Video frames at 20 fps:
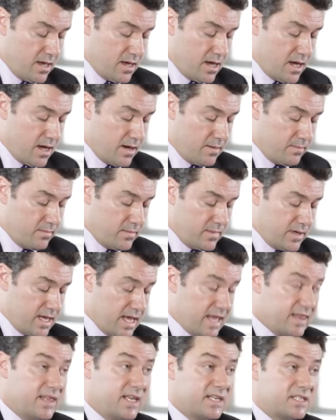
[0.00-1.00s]
Um,
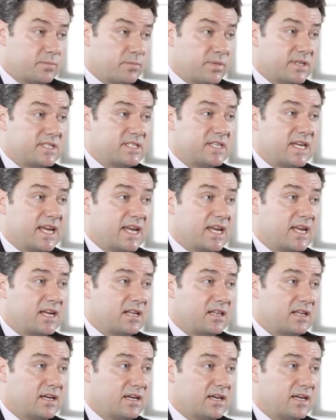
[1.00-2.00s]
in this
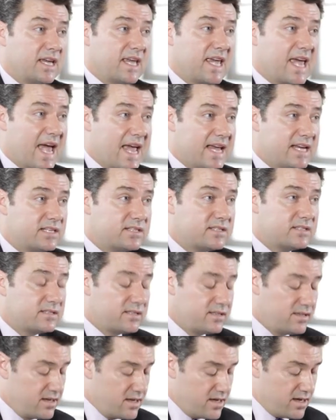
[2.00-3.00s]
particular case,
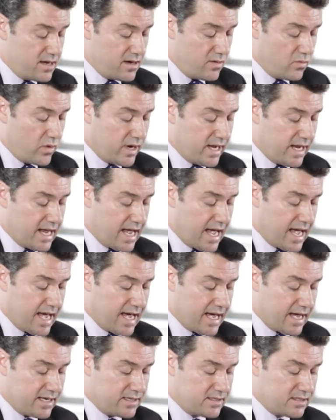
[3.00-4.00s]
we
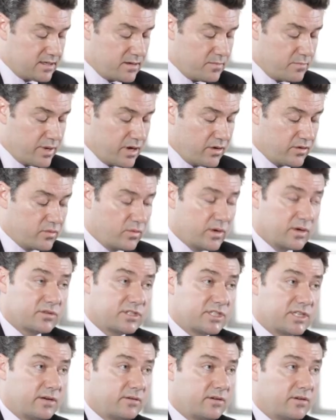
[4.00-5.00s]
had both
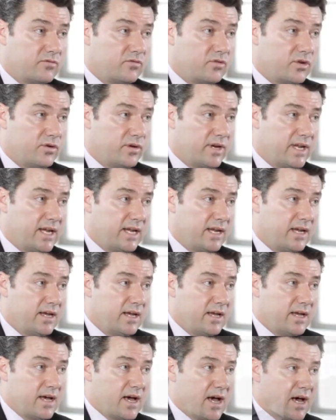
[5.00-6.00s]
Wilshere and Rooney
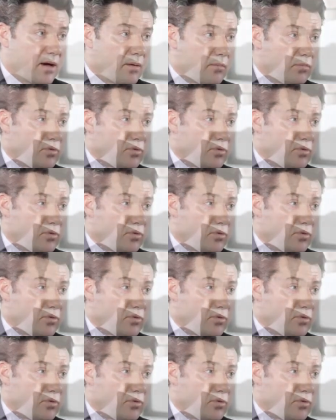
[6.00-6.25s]
um,